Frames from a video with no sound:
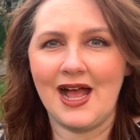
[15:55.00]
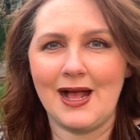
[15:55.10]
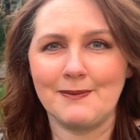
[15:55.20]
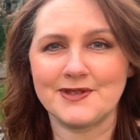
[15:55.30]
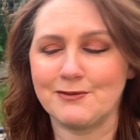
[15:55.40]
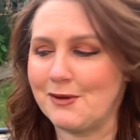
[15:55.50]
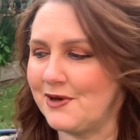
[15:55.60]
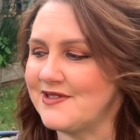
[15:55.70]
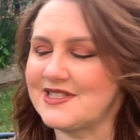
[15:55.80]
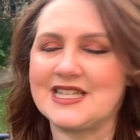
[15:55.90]
um, some
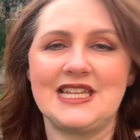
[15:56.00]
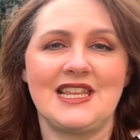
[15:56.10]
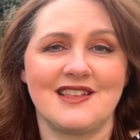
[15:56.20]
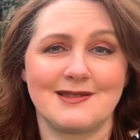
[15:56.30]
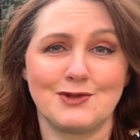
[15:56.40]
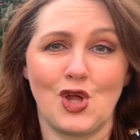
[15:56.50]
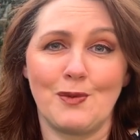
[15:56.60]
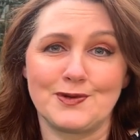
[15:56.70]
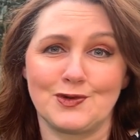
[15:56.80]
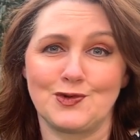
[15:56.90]
remnants in either some
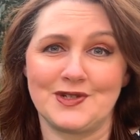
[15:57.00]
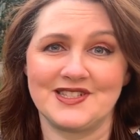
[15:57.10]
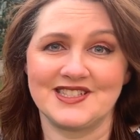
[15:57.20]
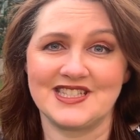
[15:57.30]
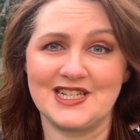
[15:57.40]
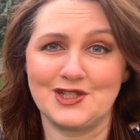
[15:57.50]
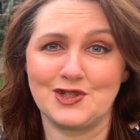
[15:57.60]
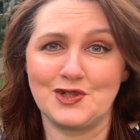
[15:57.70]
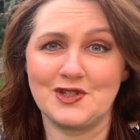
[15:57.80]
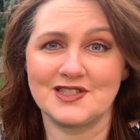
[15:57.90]
tops or dresses there
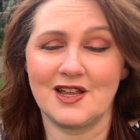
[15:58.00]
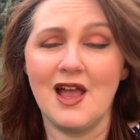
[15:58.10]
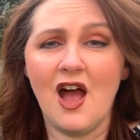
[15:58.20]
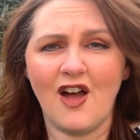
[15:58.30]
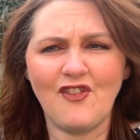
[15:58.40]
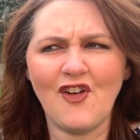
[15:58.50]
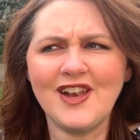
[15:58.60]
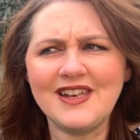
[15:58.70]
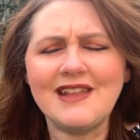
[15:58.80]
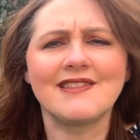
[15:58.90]
too. So I
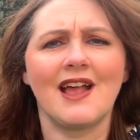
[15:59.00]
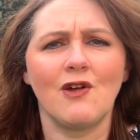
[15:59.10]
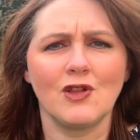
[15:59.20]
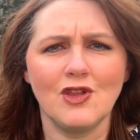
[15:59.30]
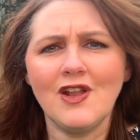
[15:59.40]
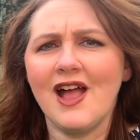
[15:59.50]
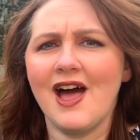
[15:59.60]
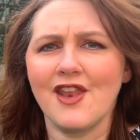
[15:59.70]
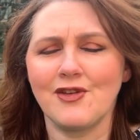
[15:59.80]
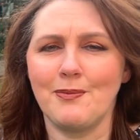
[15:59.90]
find knits are a lot
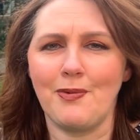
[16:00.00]
harder to